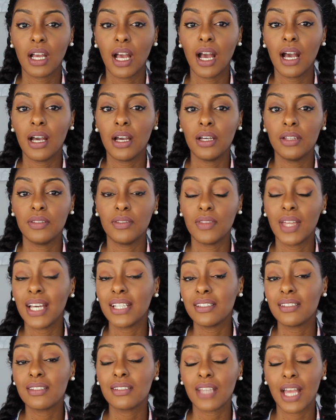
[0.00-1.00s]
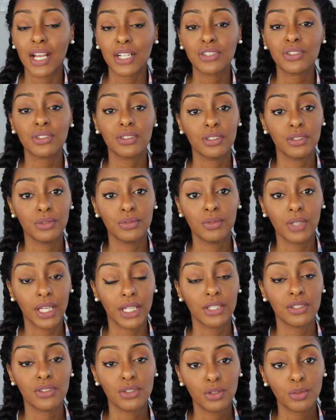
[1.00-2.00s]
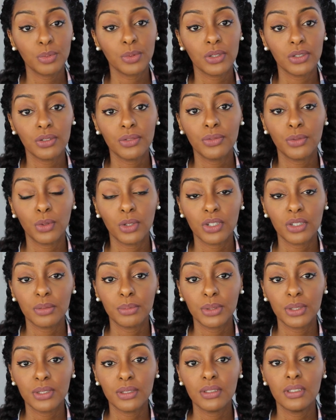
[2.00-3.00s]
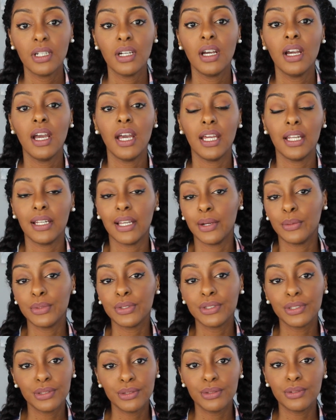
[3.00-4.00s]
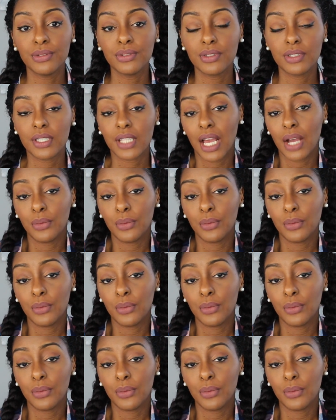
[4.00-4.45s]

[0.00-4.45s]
Uh, that's actually like super affordable and I would use,